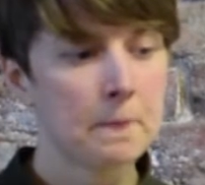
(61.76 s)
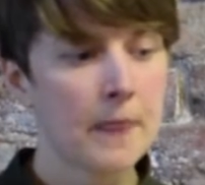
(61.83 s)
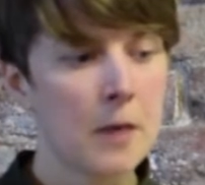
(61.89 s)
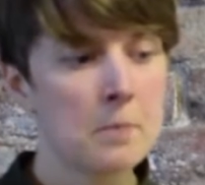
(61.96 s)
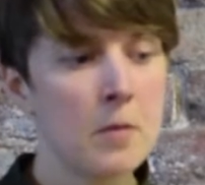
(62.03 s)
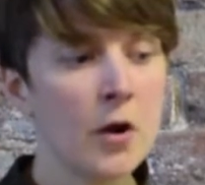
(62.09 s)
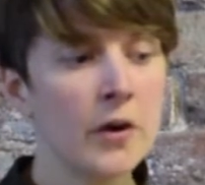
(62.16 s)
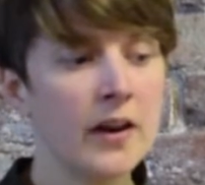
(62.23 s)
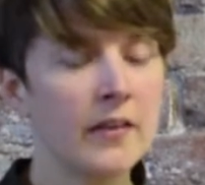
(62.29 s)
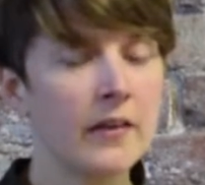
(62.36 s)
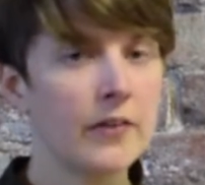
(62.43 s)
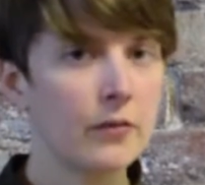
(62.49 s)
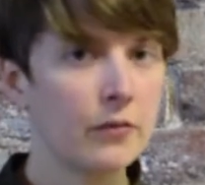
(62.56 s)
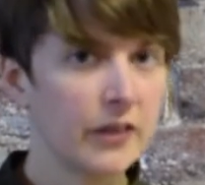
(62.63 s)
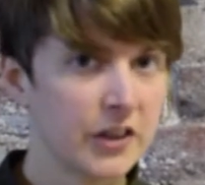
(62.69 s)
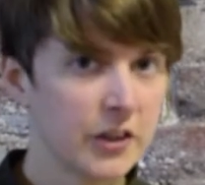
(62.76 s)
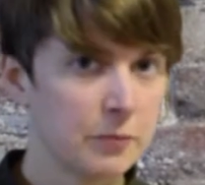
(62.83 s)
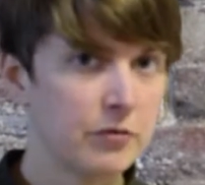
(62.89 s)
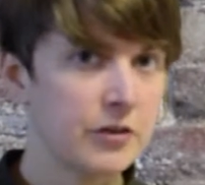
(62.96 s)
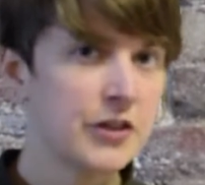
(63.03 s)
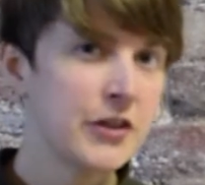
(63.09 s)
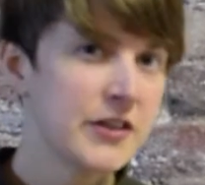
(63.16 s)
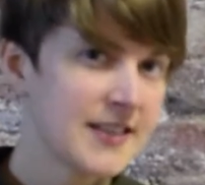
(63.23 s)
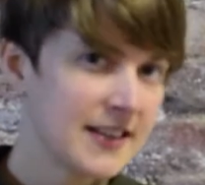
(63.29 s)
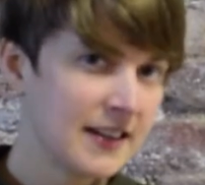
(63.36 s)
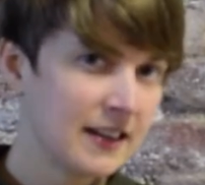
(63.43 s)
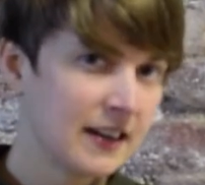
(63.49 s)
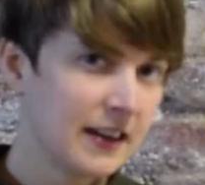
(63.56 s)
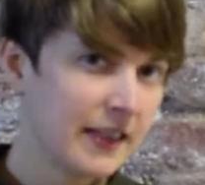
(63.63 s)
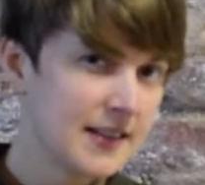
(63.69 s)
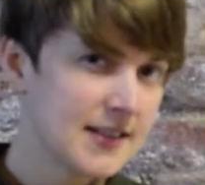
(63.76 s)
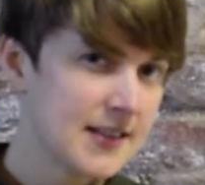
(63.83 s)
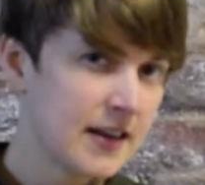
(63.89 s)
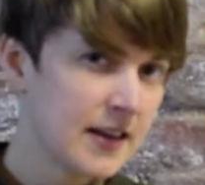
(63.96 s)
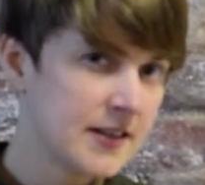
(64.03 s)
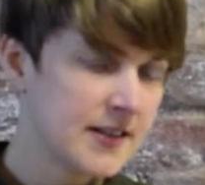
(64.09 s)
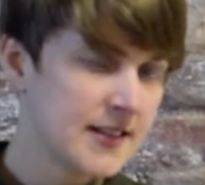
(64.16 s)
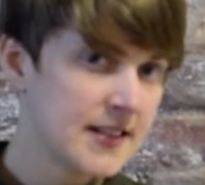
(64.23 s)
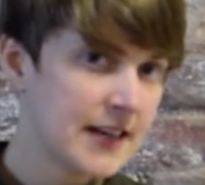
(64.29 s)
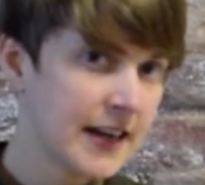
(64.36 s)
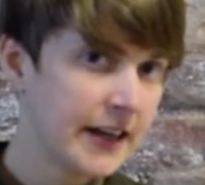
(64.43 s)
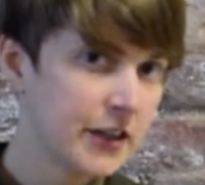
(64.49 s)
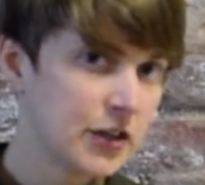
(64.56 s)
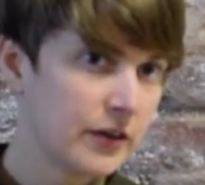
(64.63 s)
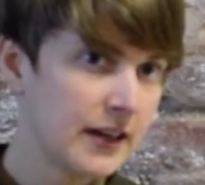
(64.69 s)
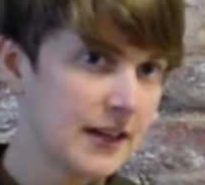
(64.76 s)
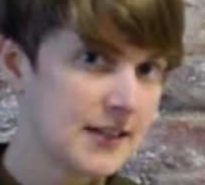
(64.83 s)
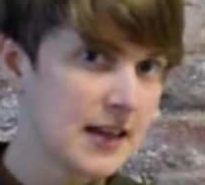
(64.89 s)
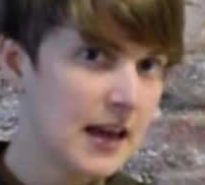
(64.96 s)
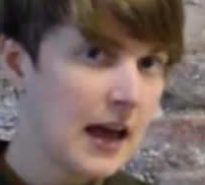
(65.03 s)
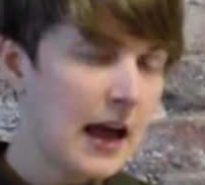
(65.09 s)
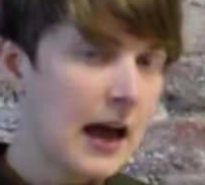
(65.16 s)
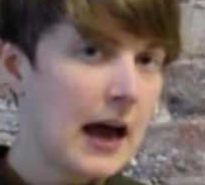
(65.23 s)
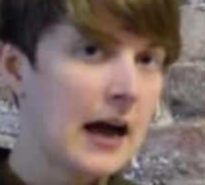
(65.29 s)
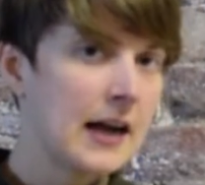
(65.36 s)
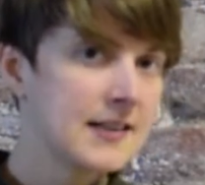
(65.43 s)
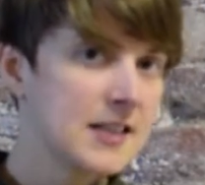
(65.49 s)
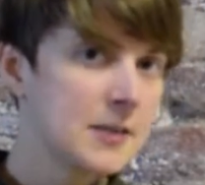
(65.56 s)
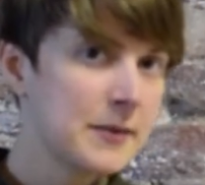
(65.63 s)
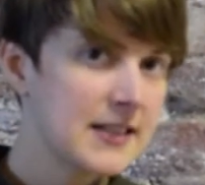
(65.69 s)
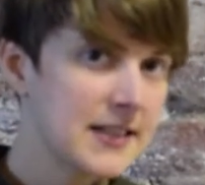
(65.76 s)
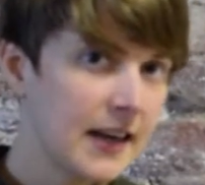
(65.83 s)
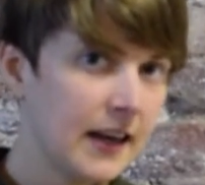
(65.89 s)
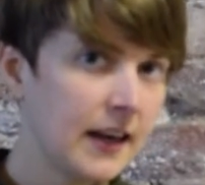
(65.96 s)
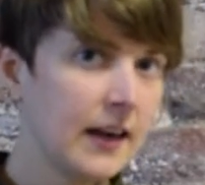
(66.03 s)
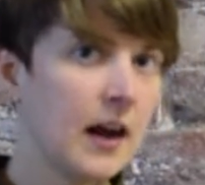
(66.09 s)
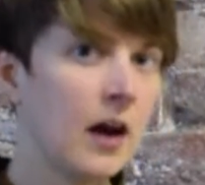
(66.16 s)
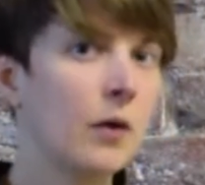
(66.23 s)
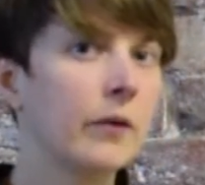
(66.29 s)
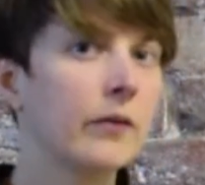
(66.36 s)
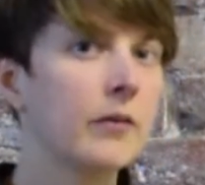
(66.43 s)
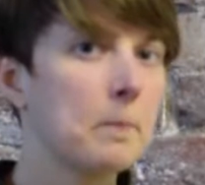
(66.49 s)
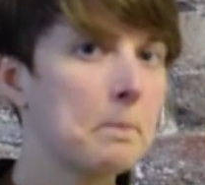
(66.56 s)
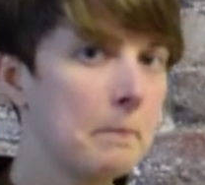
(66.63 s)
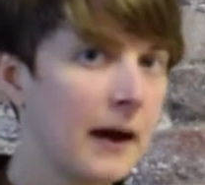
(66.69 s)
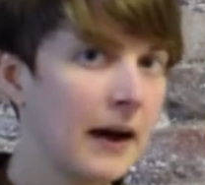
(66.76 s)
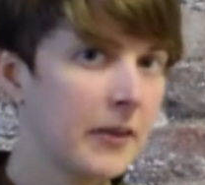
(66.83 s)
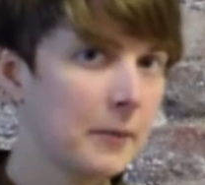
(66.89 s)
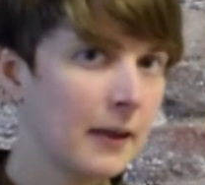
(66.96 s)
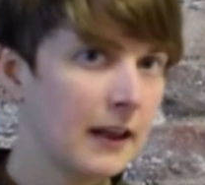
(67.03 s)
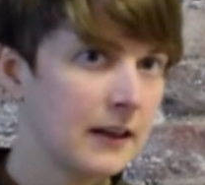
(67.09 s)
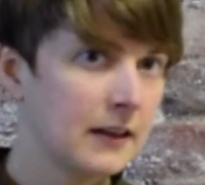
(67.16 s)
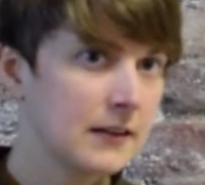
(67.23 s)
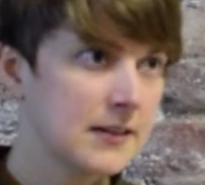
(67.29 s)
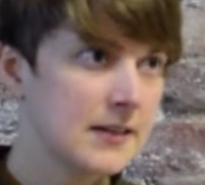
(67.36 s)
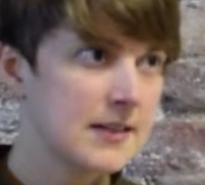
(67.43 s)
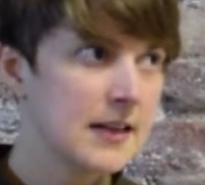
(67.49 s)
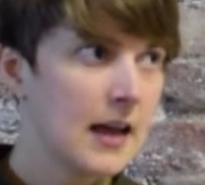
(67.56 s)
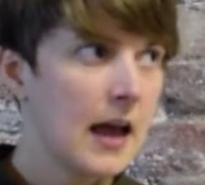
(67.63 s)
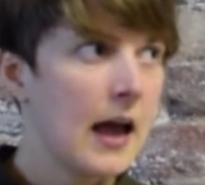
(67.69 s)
ammonia that the fish are producing that's turned into nitrate has to be taken out by the plants.